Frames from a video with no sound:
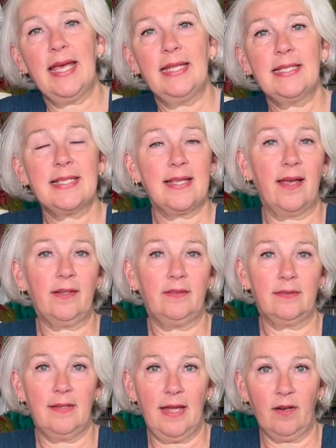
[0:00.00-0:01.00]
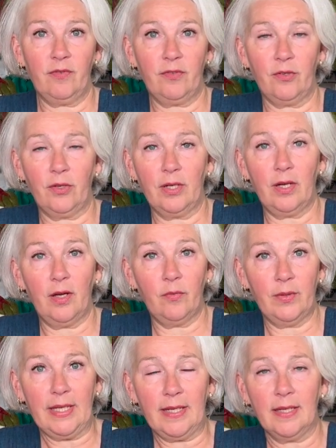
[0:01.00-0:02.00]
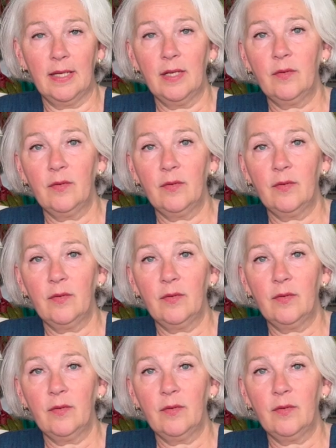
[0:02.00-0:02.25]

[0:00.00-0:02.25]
and cycled there for a week.